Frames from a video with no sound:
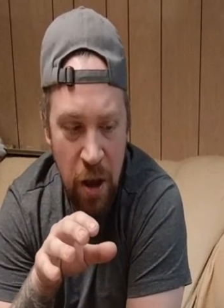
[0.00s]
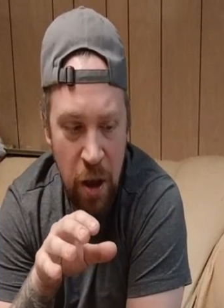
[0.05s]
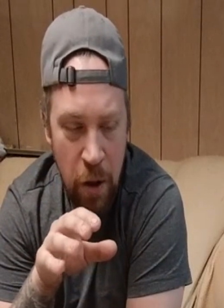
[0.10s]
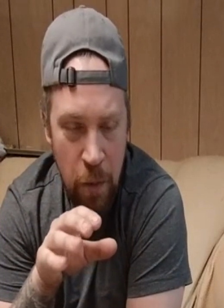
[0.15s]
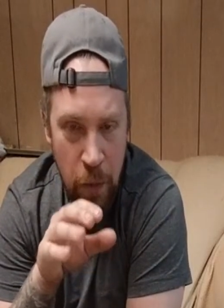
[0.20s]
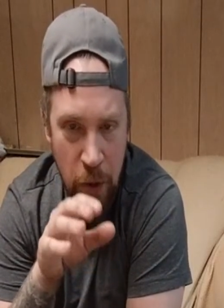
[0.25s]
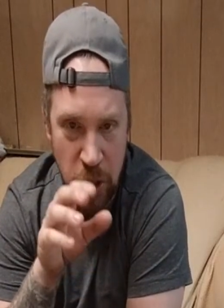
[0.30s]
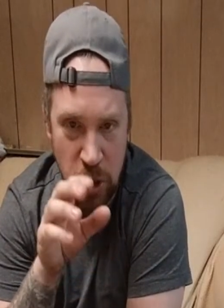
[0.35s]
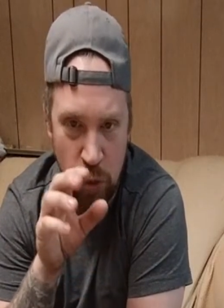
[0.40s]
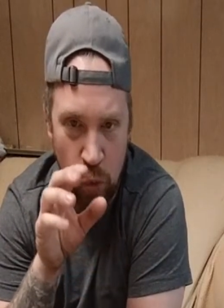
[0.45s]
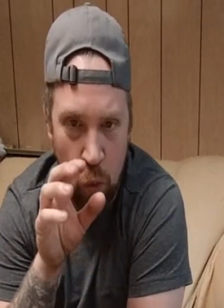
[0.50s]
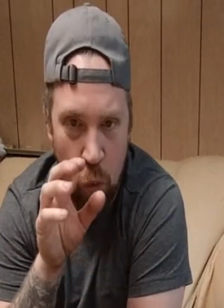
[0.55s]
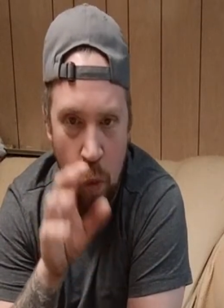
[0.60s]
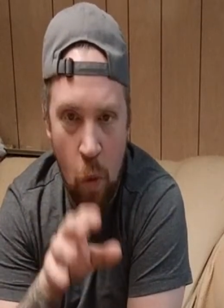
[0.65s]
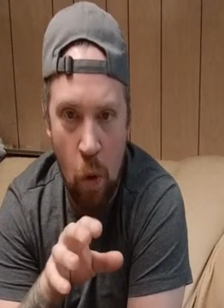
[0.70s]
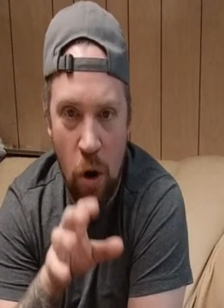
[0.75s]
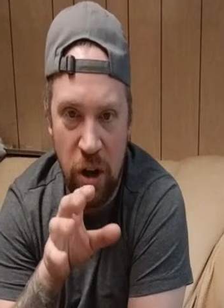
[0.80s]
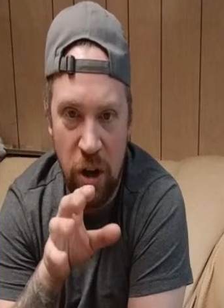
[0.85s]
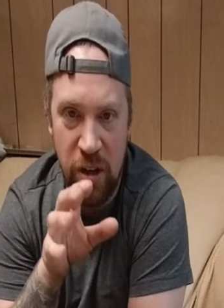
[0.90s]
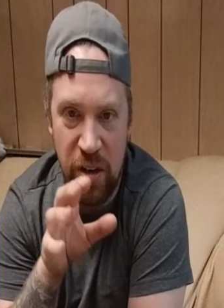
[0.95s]
but it's
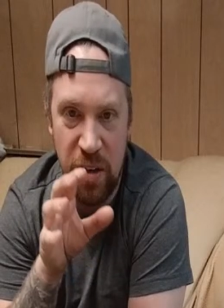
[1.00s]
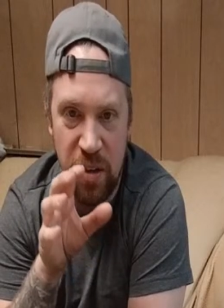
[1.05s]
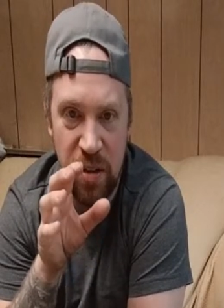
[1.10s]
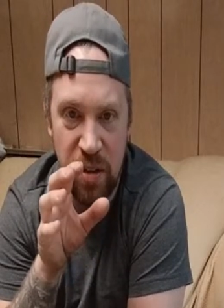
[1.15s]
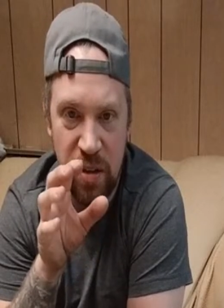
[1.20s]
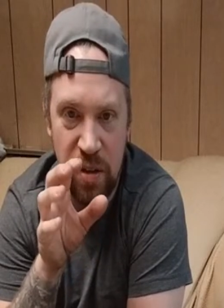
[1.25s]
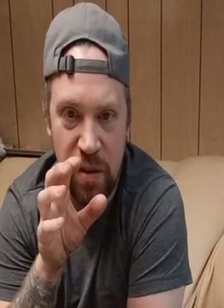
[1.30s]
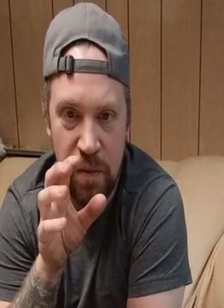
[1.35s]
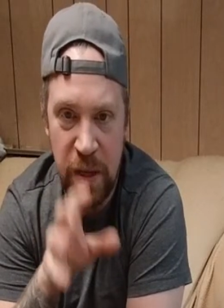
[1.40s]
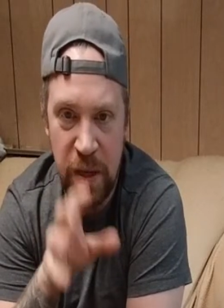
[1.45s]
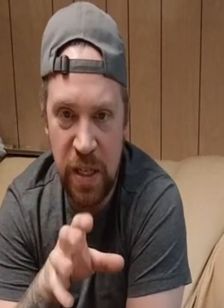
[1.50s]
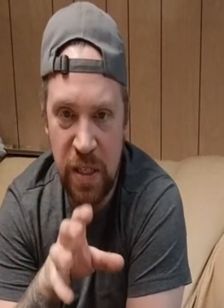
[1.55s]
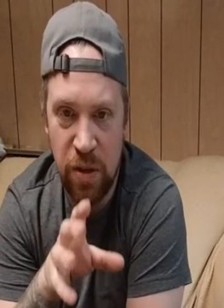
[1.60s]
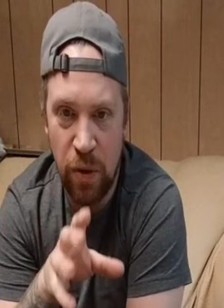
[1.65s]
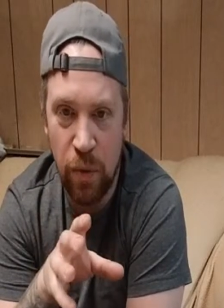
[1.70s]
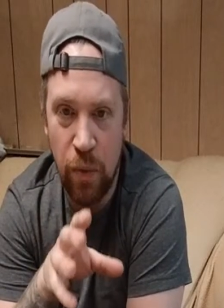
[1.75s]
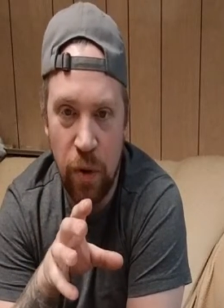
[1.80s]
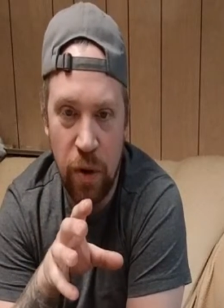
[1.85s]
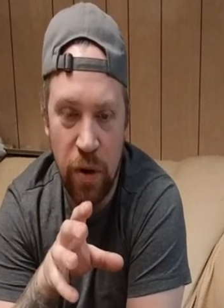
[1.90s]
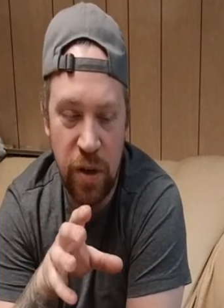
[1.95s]
one piece
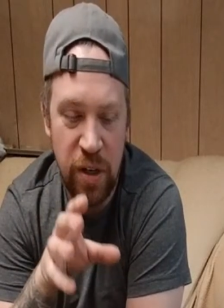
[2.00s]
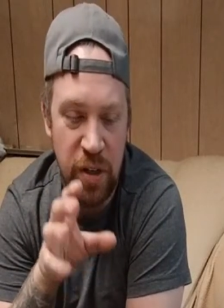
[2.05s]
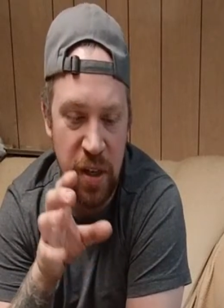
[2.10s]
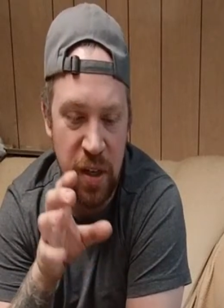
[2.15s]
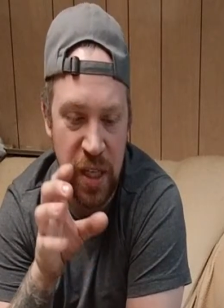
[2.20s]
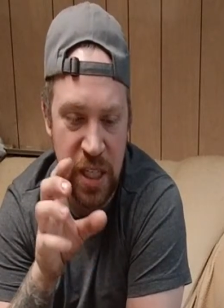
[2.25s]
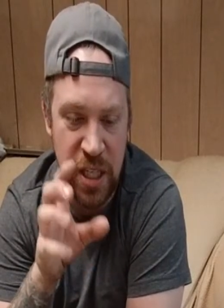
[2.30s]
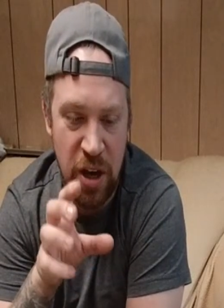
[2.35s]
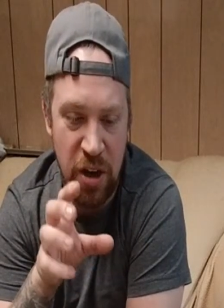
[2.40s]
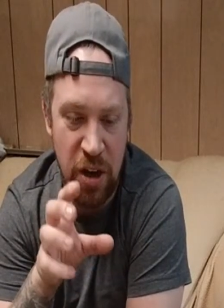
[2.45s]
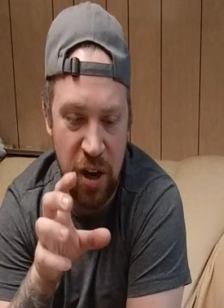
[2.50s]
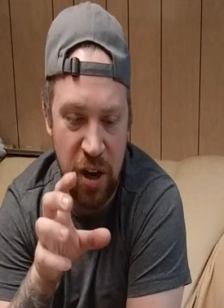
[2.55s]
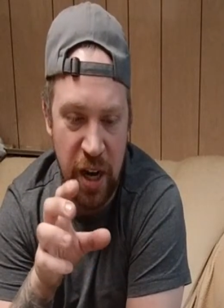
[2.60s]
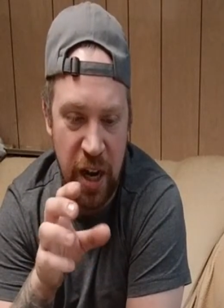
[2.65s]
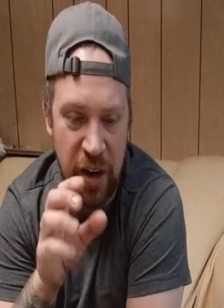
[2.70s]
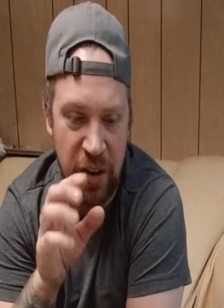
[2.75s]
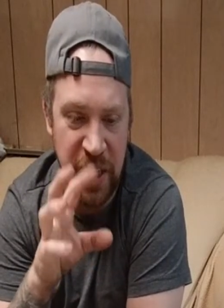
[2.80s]
of wood and it's all cut out.